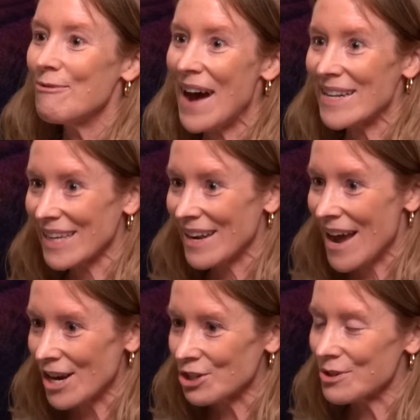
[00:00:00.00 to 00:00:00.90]
Fats can
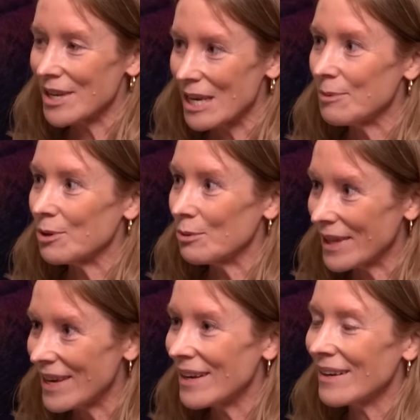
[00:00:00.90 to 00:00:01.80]
actually keep you
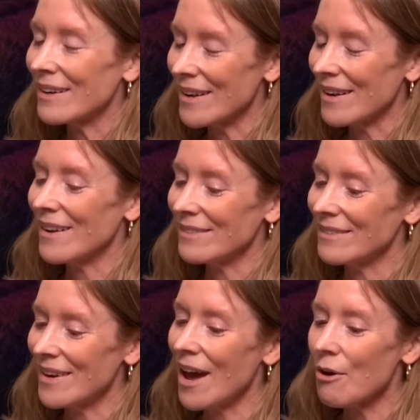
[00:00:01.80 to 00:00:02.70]
lean
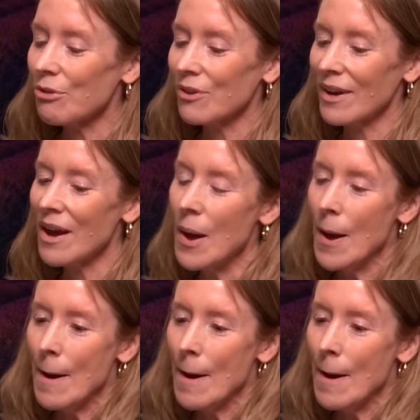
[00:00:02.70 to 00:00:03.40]
and healthy.